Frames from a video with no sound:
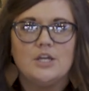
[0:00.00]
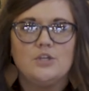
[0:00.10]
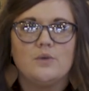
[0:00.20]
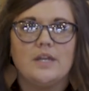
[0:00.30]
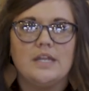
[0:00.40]

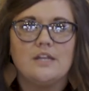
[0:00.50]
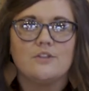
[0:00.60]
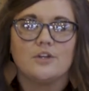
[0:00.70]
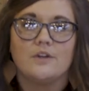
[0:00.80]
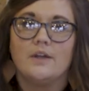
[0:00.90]
you can
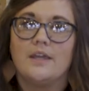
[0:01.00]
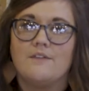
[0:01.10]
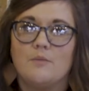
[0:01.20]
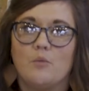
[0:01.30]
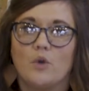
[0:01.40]
either give
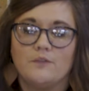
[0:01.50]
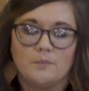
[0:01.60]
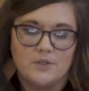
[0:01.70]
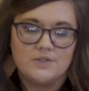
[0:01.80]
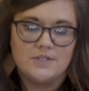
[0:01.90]
it more of a
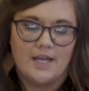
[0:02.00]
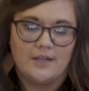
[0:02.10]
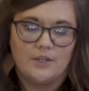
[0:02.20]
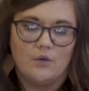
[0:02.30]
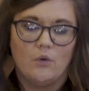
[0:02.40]

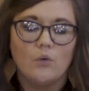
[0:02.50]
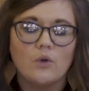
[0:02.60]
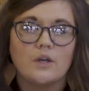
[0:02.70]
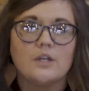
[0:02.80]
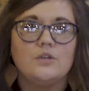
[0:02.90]
personality
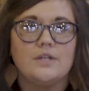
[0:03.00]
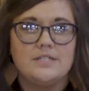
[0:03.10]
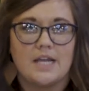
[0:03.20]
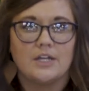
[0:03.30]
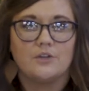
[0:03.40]
or you can
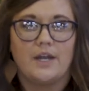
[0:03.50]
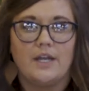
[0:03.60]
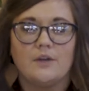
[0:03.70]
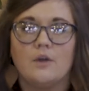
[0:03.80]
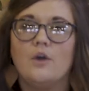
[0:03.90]
decorate it